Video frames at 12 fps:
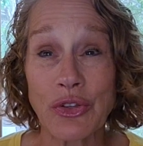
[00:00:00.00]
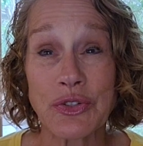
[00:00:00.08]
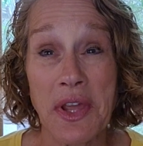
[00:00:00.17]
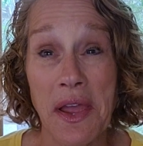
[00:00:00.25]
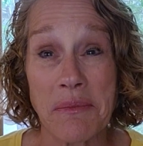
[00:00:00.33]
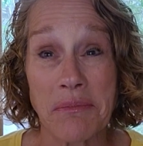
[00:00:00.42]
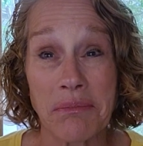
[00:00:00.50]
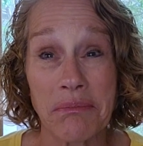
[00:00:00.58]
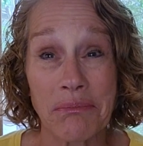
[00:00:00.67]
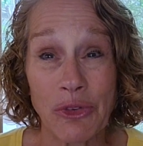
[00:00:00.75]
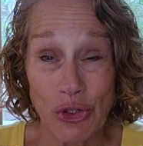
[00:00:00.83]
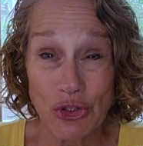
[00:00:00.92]
other time.
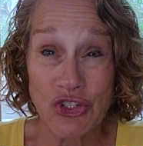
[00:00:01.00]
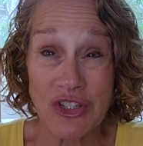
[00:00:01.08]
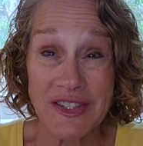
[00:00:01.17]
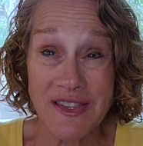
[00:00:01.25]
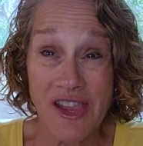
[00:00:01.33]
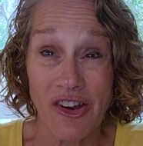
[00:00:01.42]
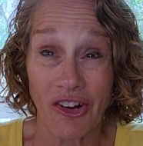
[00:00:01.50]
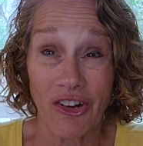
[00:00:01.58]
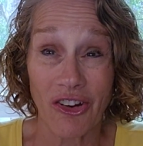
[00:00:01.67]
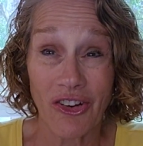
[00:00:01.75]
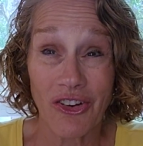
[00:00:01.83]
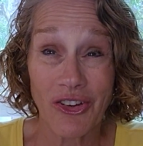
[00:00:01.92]
You're just there.
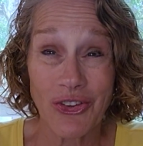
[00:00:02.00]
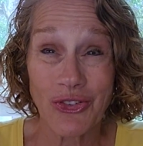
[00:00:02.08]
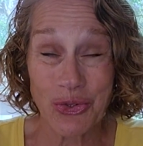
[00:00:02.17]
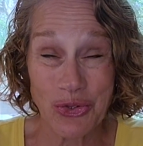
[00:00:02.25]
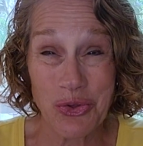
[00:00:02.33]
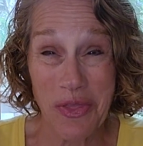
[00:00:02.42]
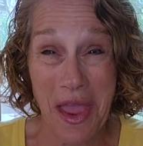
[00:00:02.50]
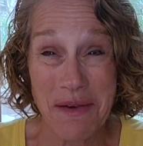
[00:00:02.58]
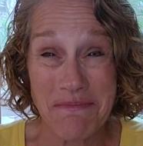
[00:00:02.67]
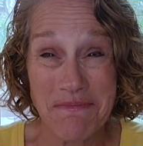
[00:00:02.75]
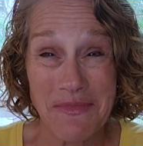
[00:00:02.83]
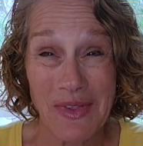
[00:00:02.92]
So do that.
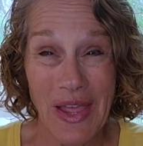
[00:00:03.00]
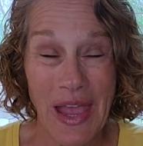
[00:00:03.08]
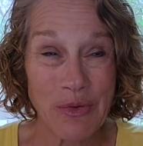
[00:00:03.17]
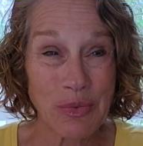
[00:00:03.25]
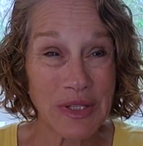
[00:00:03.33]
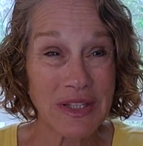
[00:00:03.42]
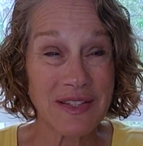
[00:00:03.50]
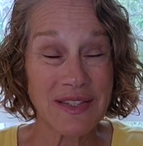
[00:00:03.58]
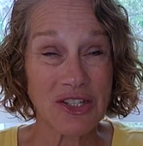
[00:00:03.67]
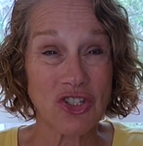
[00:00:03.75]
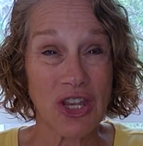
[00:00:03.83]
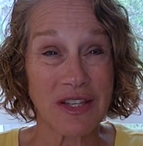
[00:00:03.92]
I really
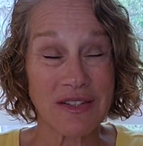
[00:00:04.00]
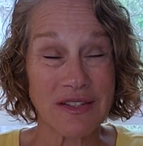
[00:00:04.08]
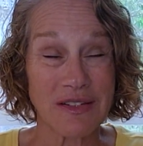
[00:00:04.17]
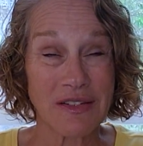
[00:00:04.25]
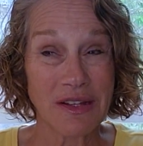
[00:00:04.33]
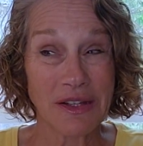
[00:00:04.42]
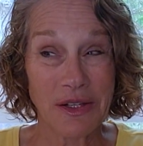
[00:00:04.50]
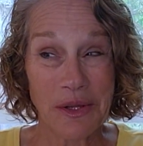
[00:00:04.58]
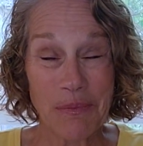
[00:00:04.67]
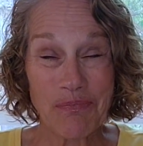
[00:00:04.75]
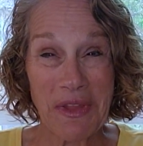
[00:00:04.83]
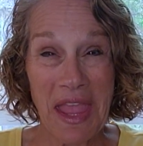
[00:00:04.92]
suggest
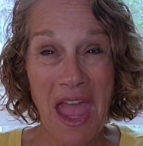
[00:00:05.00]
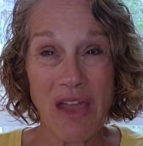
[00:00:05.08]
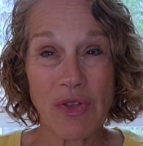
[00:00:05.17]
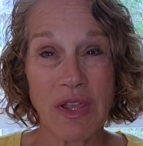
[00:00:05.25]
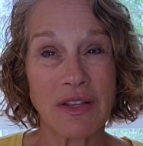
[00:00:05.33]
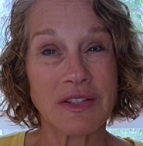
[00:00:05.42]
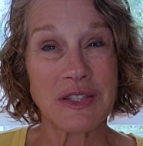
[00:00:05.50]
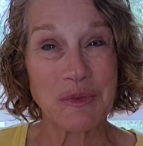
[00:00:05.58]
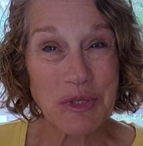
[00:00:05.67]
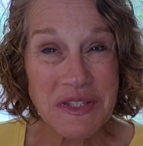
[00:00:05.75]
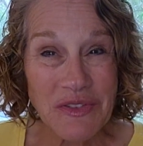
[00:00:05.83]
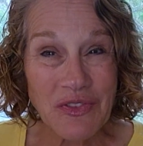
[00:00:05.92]
having
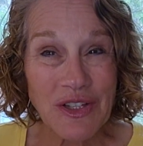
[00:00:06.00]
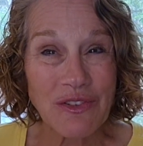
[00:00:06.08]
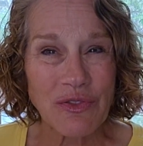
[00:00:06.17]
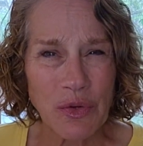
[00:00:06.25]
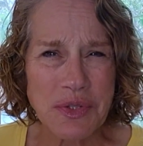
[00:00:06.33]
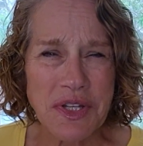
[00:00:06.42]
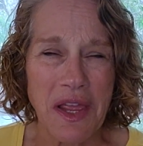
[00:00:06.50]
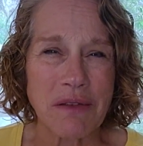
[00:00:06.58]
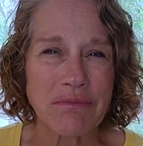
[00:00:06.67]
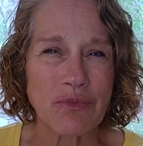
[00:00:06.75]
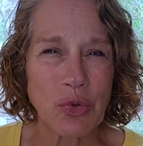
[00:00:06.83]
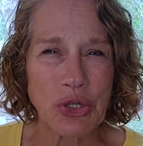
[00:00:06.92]
specific phone
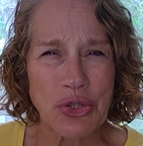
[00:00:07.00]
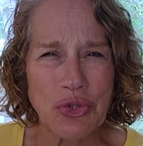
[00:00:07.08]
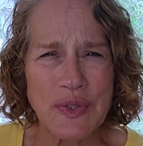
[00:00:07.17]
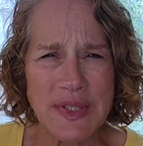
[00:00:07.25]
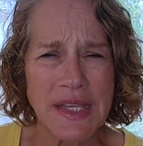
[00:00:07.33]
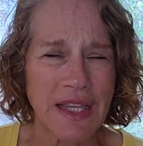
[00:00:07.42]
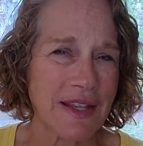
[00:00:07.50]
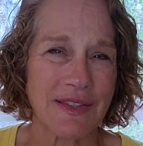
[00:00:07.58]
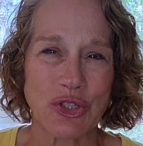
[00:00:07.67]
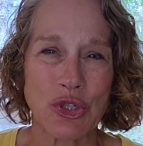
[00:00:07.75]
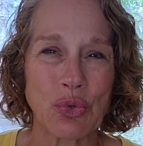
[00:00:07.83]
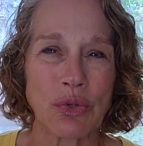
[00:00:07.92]
time where you're using it
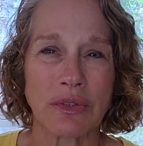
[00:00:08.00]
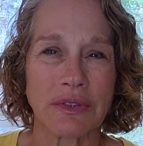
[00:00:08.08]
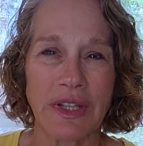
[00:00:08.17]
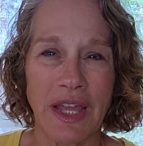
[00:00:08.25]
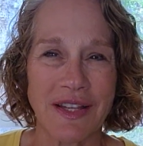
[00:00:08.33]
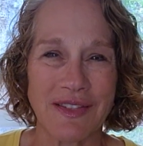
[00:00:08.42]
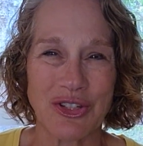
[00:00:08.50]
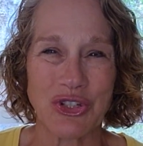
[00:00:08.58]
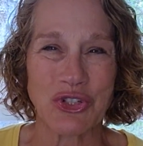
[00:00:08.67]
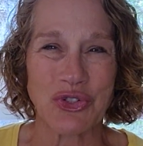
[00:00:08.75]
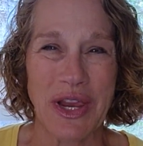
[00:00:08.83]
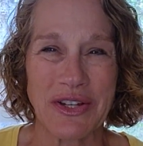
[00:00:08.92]
as a tool, not as a
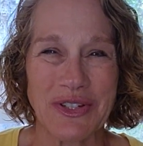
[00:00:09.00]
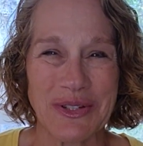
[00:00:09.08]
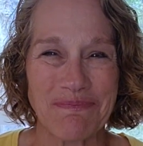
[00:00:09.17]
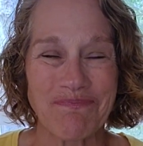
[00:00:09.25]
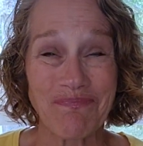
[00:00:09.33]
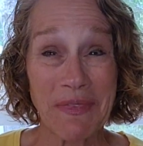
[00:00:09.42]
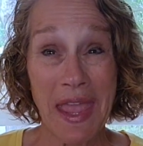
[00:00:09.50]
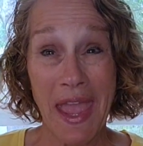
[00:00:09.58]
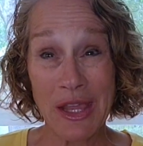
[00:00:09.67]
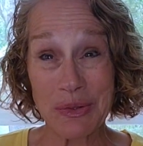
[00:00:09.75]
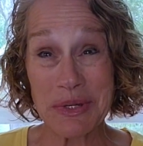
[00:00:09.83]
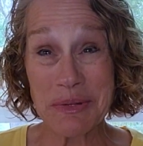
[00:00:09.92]
distraction.
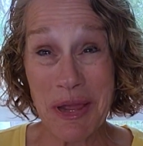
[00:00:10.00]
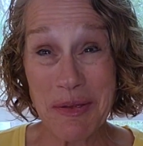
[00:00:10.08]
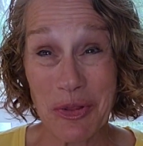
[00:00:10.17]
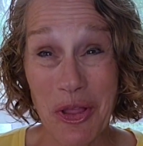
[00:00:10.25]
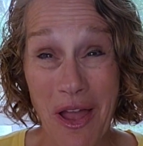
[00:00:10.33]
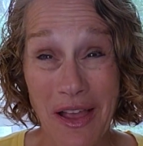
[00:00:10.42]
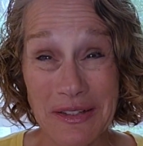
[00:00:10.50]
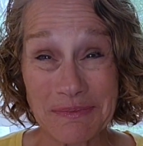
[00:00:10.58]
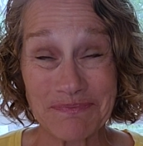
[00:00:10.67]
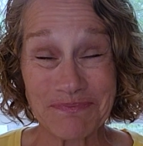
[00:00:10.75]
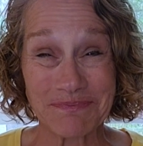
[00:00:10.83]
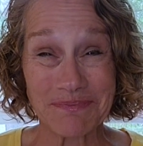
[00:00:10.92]
And read my blog.
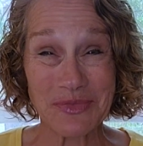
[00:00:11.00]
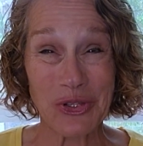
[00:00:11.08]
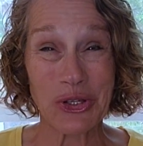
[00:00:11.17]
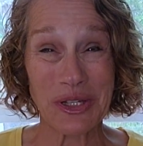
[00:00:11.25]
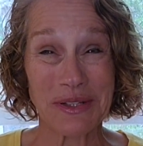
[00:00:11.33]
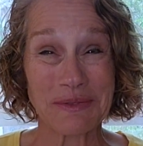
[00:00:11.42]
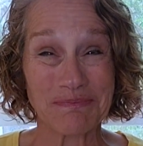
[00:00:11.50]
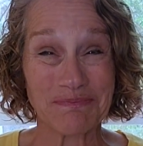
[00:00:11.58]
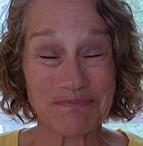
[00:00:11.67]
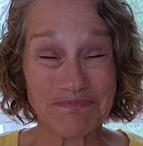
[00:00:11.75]
You're going